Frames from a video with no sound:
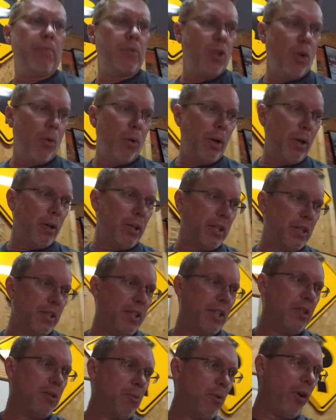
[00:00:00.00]
so we'll
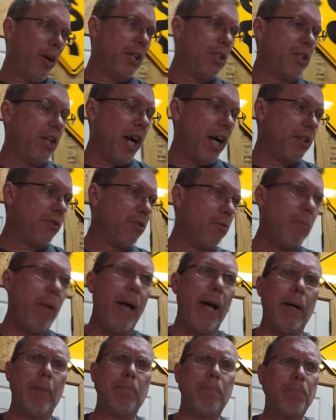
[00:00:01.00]
get some great shots from
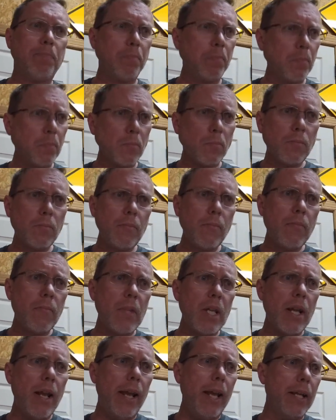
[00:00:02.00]
that.
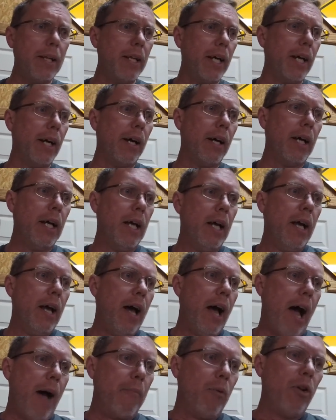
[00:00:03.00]
And
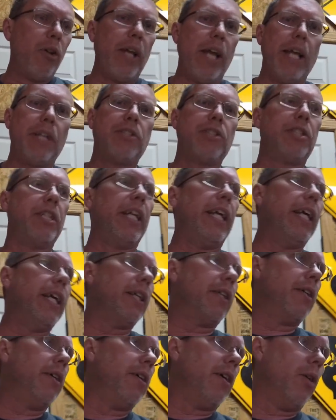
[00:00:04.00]
I'm really anxious to
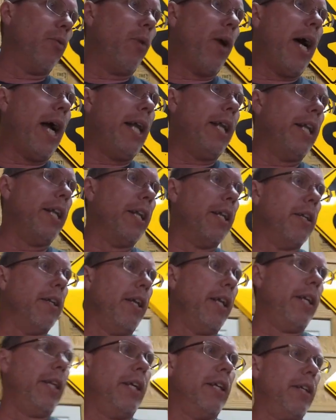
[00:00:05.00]
get a ride in it
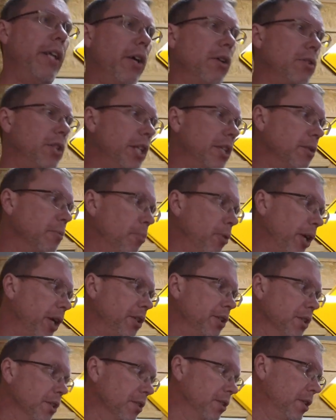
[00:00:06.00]
and get LJ's
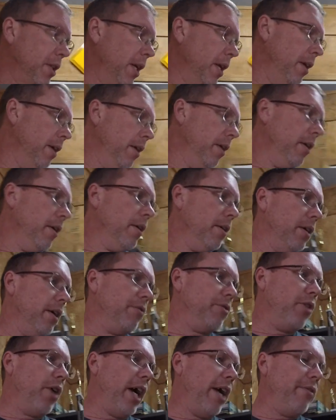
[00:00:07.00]
impressions
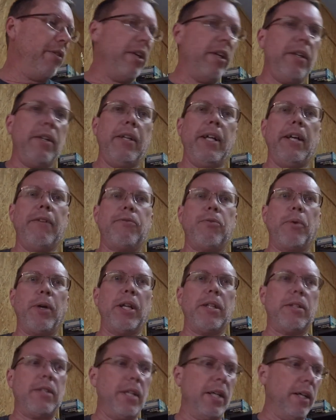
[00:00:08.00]
of driving it. If we
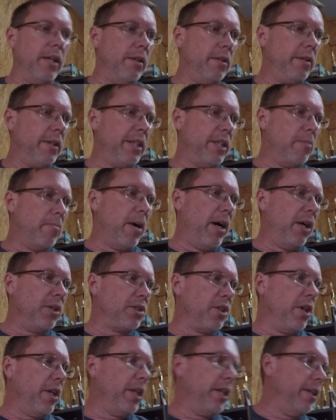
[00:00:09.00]
get the
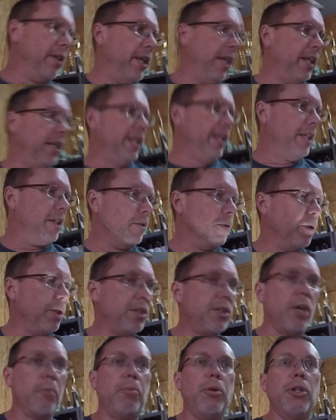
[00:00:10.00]
miles on it, and he can really
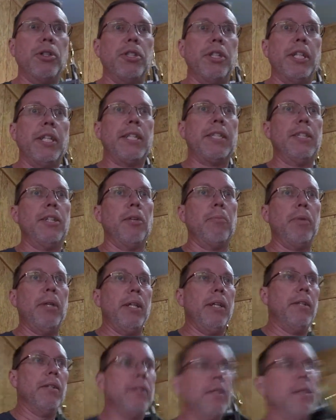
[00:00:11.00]
start pushing it, because it'll be